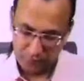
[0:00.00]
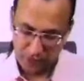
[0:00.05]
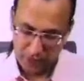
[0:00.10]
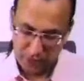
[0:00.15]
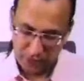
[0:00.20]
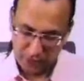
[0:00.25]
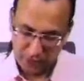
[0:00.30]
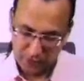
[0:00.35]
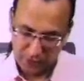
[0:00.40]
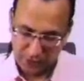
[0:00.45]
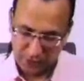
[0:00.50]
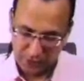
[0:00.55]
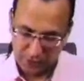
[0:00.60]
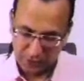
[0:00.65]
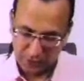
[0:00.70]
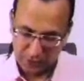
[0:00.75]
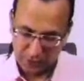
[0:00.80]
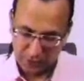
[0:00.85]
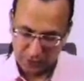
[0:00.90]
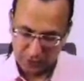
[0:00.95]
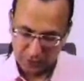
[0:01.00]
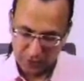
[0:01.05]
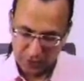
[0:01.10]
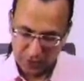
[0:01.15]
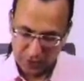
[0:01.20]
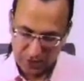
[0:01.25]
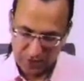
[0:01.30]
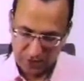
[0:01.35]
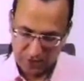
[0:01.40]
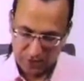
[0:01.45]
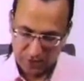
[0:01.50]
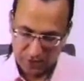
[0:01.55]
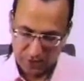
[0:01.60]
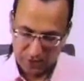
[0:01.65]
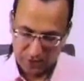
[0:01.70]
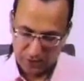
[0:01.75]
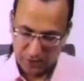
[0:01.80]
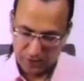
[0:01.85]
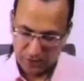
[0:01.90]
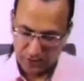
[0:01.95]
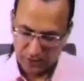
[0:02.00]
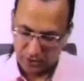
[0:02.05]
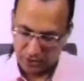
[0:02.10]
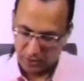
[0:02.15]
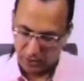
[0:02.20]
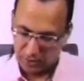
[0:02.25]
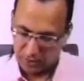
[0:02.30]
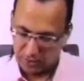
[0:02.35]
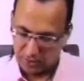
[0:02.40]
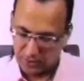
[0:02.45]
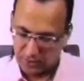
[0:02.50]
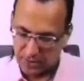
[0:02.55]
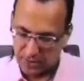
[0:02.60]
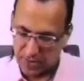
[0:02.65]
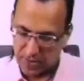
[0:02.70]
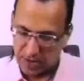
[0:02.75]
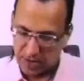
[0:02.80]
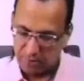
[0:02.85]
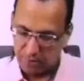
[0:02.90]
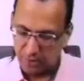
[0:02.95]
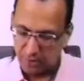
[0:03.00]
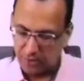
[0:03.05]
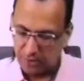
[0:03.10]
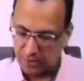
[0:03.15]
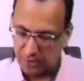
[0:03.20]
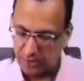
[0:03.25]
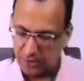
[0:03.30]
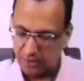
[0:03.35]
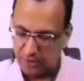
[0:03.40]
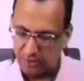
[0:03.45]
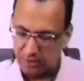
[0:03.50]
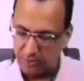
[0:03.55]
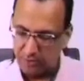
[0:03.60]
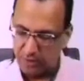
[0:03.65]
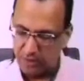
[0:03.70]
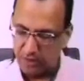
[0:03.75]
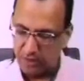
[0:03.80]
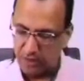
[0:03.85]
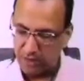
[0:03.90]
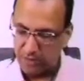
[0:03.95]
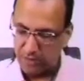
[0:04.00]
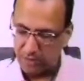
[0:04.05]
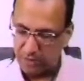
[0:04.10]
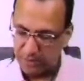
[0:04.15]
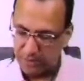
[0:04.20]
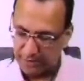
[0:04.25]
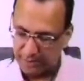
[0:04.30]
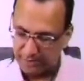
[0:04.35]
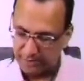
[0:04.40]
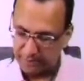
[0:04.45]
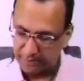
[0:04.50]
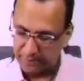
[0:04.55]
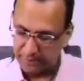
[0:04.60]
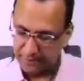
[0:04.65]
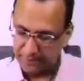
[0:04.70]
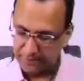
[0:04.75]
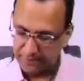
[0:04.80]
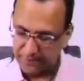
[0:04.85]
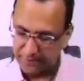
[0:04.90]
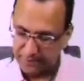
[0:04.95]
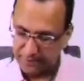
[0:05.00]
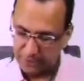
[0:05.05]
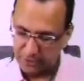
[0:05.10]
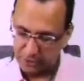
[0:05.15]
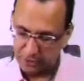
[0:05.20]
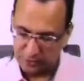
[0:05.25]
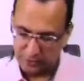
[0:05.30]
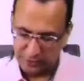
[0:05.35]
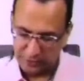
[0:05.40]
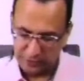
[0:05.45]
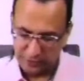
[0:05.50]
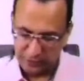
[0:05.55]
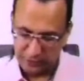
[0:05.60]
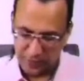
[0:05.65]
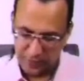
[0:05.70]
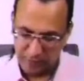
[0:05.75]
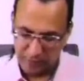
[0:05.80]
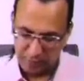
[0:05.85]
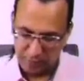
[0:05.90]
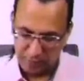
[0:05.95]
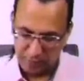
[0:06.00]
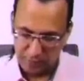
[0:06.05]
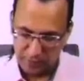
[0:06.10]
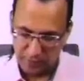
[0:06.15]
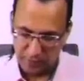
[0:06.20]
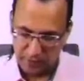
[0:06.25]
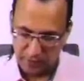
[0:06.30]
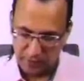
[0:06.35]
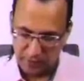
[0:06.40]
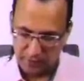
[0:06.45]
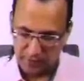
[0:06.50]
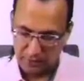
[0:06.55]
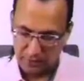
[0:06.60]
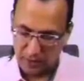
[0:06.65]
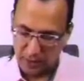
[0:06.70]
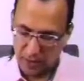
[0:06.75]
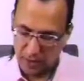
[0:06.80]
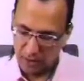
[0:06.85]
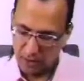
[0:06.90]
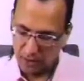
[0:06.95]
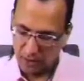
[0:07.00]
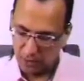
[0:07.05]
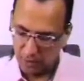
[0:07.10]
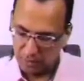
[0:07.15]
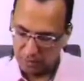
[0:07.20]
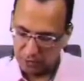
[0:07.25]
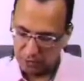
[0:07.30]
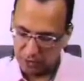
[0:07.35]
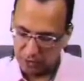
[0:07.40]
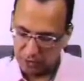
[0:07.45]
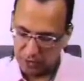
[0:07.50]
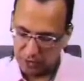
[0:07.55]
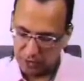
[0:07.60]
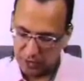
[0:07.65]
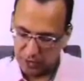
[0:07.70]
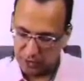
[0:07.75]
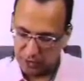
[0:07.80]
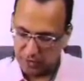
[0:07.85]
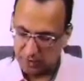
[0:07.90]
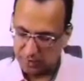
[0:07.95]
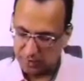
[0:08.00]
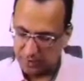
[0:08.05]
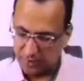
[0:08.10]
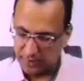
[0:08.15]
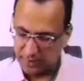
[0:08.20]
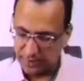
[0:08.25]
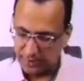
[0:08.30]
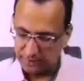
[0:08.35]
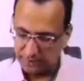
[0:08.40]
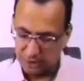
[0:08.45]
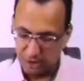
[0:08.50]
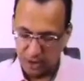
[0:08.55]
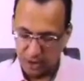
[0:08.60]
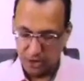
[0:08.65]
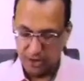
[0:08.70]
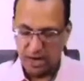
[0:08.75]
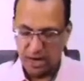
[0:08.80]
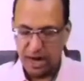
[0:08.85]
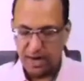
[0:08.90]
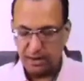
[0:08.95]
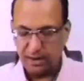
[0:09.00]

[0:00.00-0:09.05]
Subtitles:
6. If you say this is nerve number 6, the abducens nerve near the midline, yes, it is the abducens nerve, the number 6 near the midline. At the